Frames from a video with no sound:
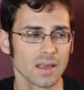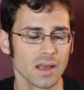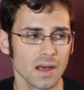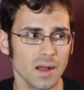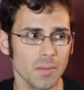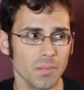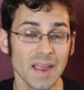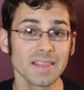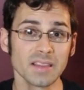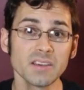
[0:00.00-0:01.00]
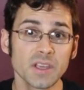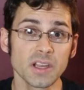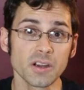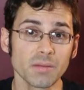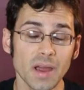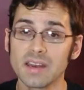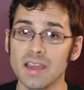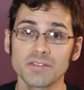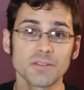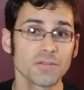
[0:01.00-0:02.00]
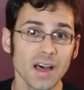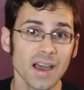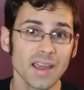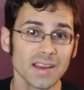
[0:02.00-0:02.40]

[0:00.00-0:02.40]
live here. I didn't have to fly.